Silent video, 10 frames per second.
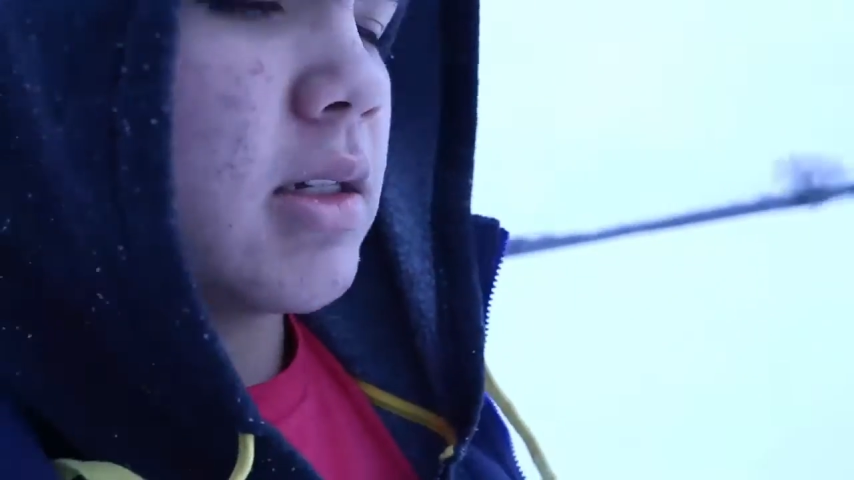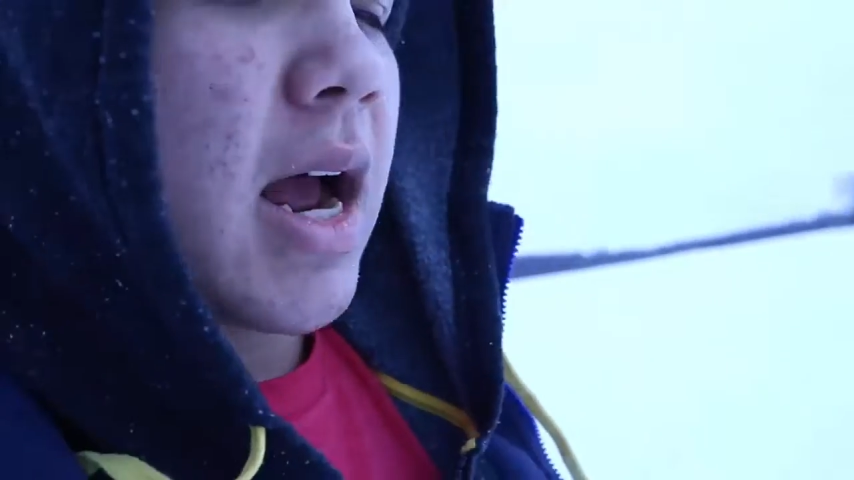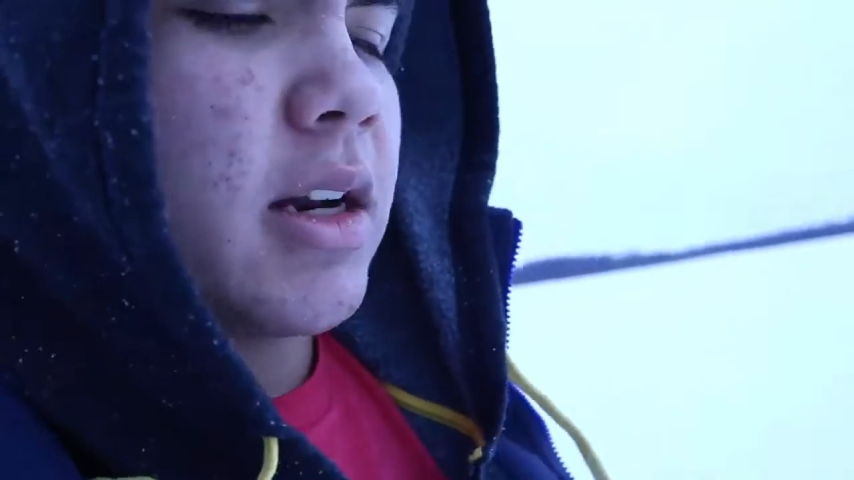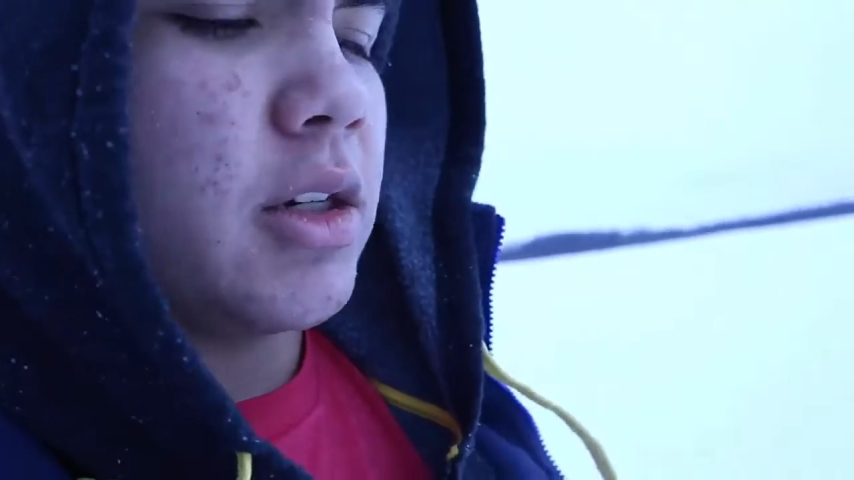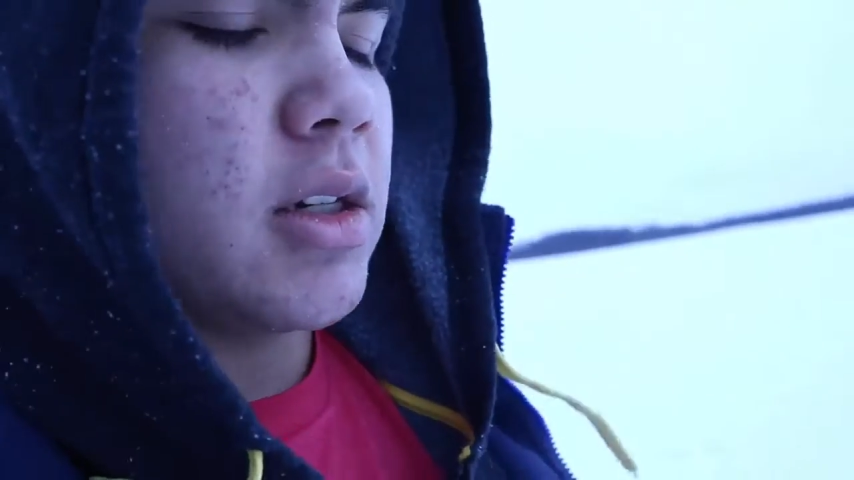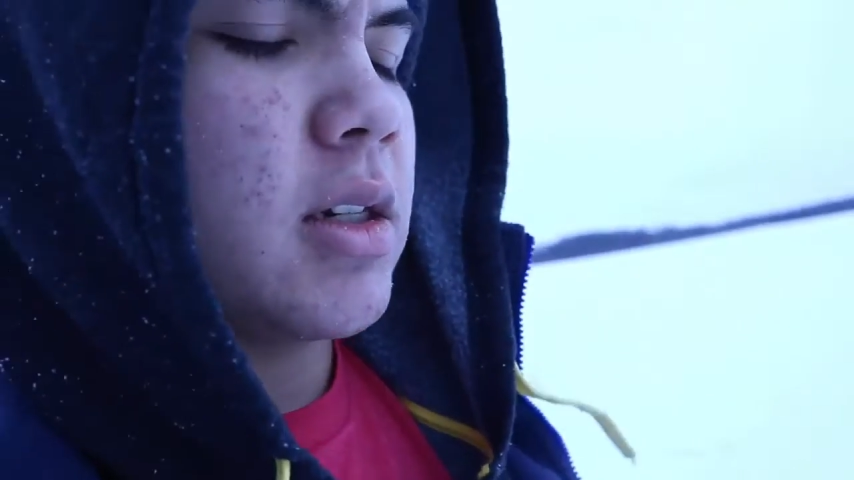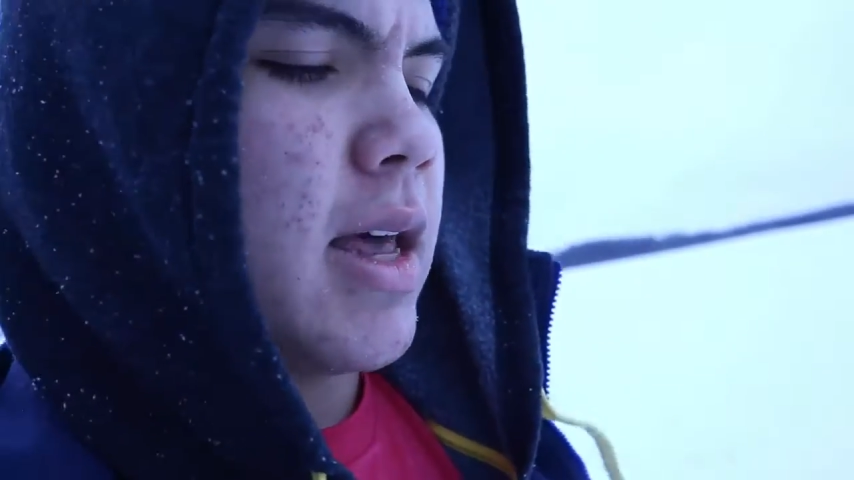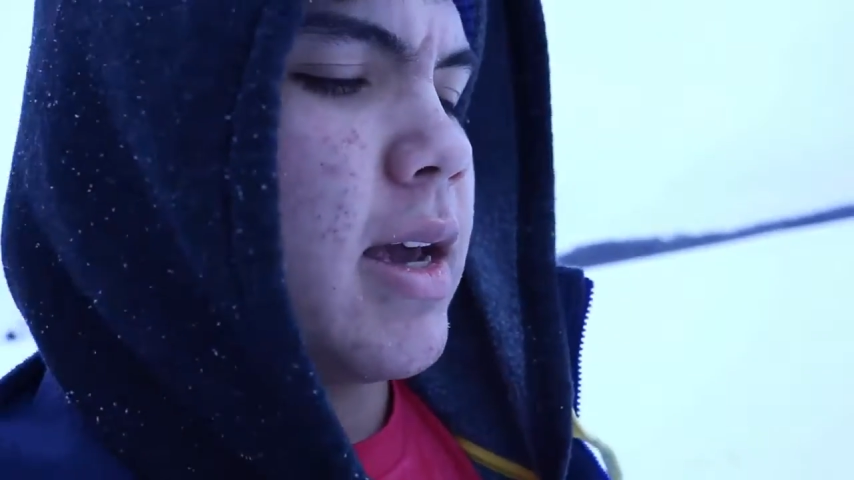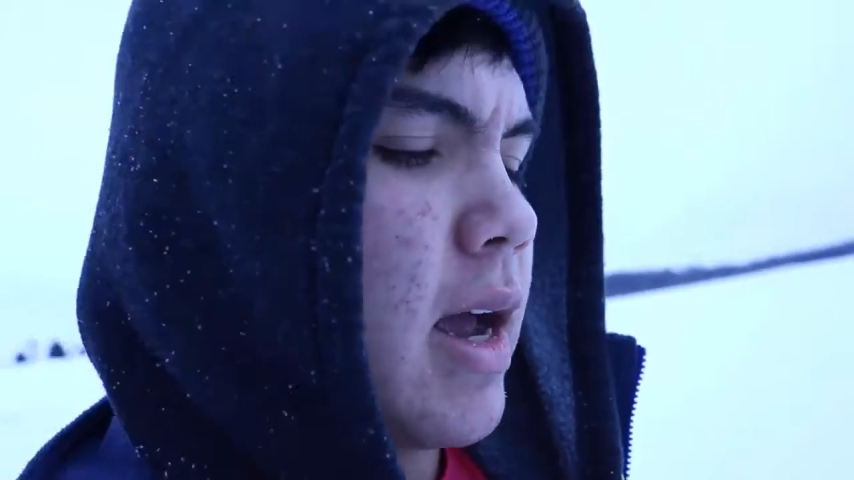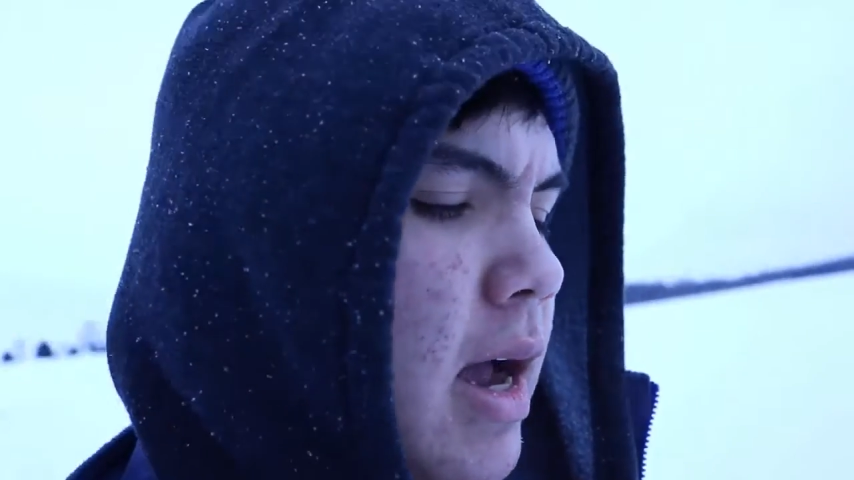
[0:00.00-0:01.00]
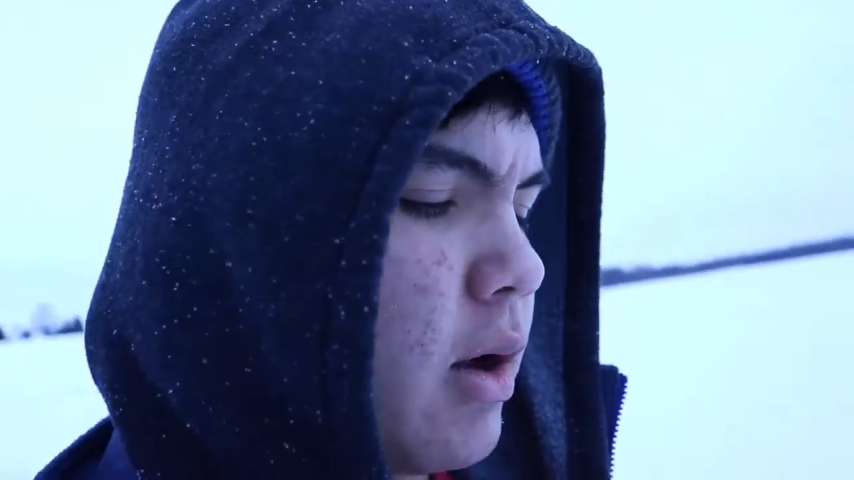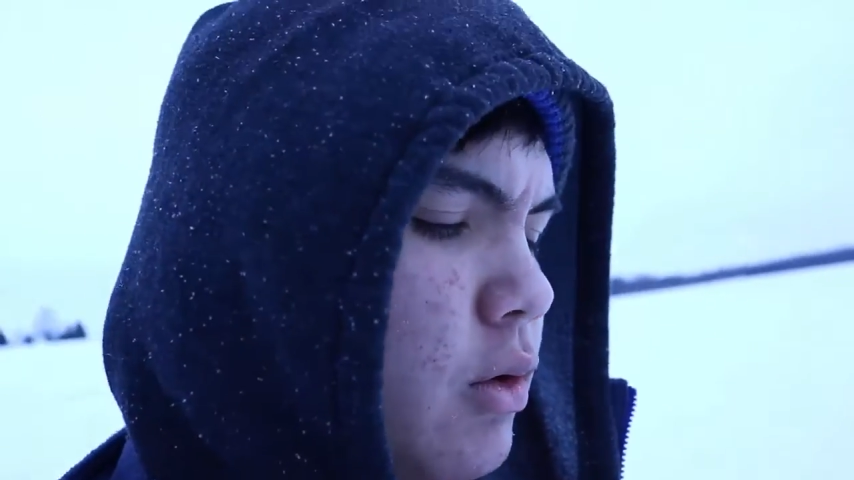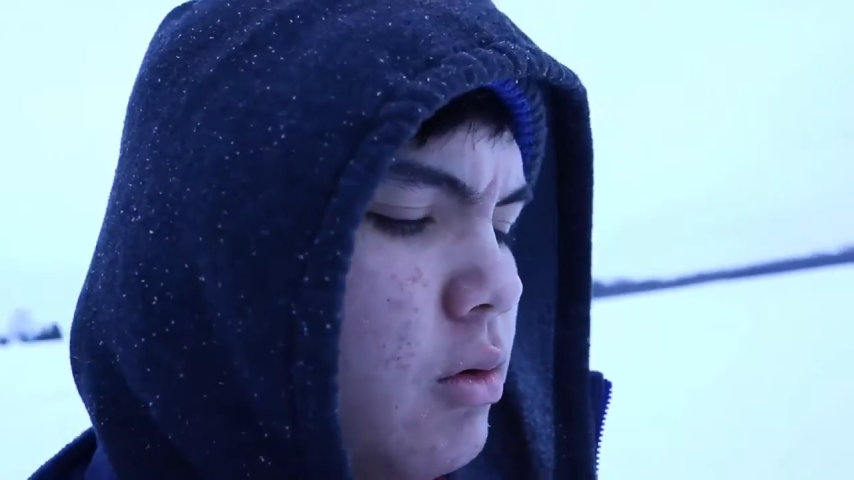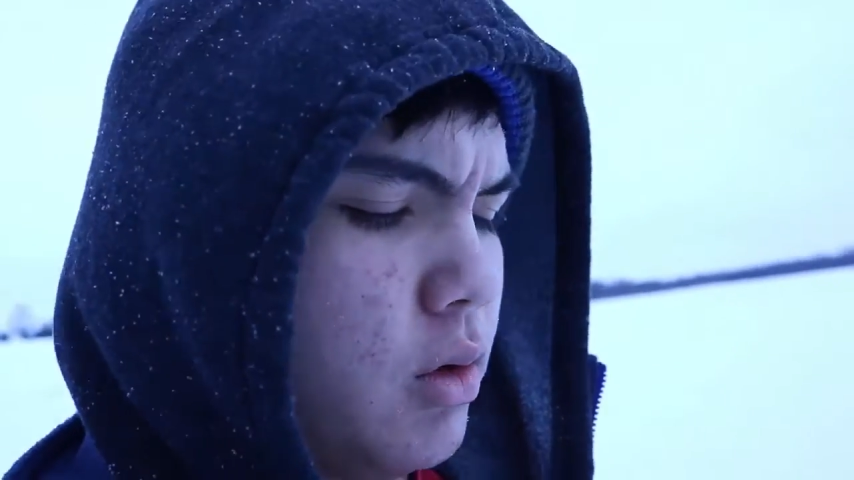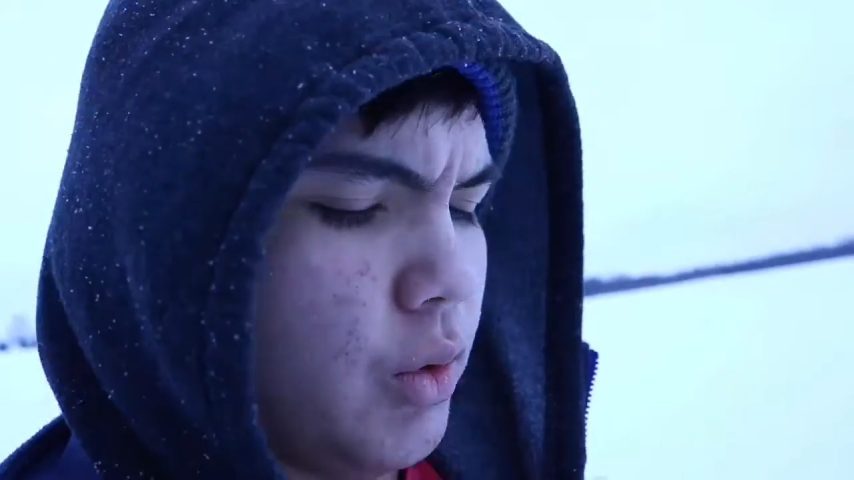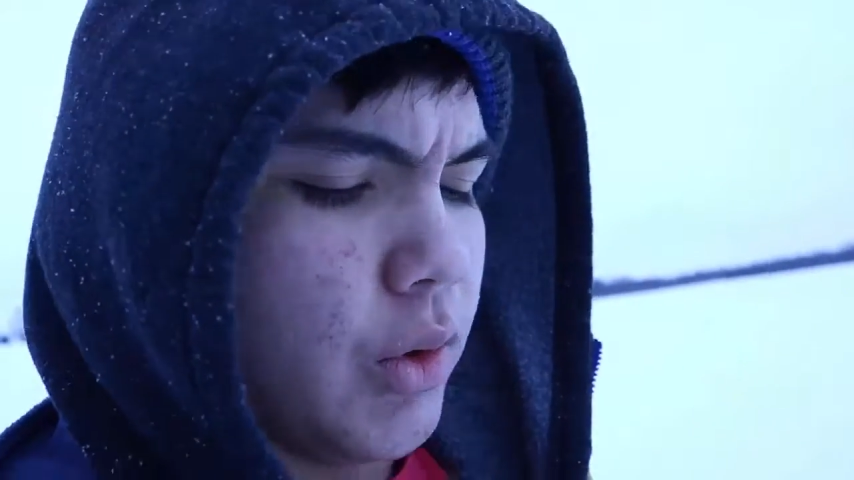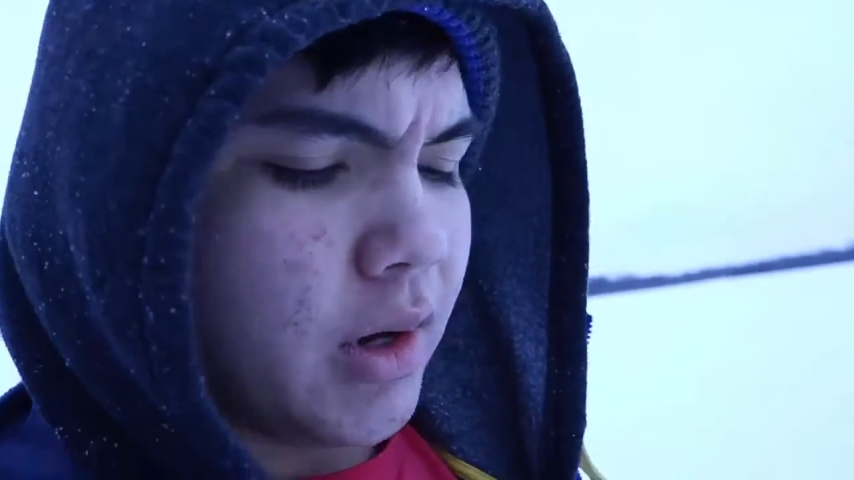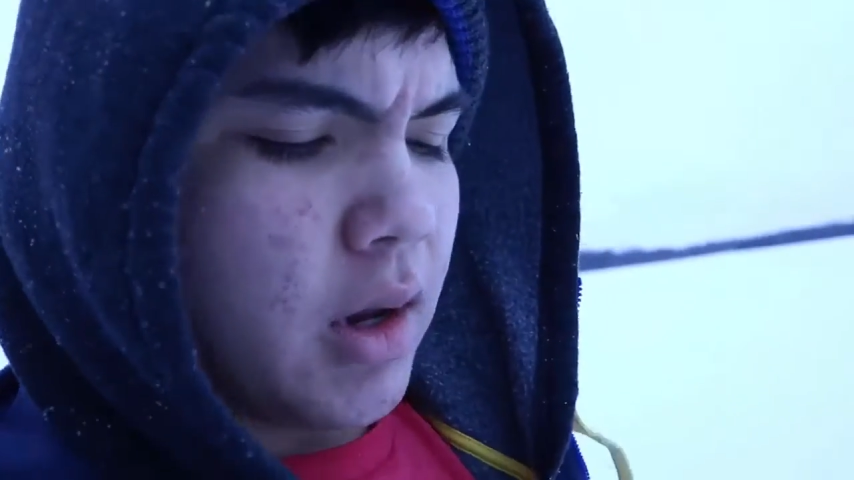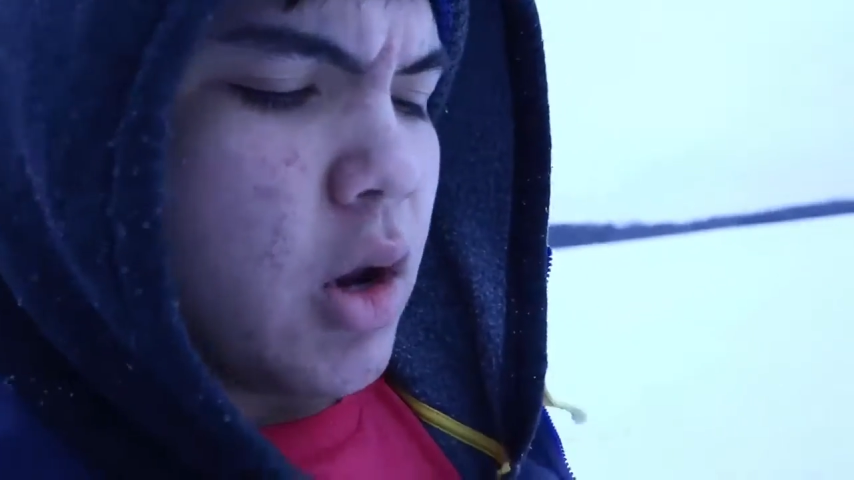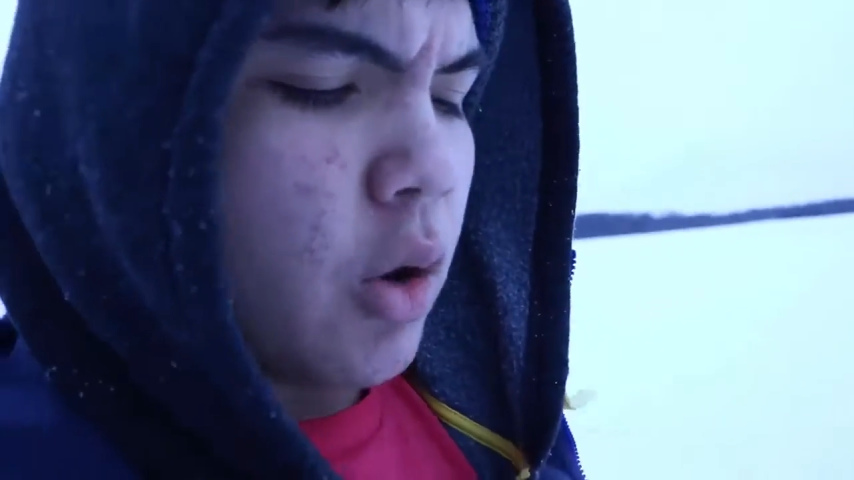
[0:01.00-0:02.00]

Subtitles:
not just like how you do it,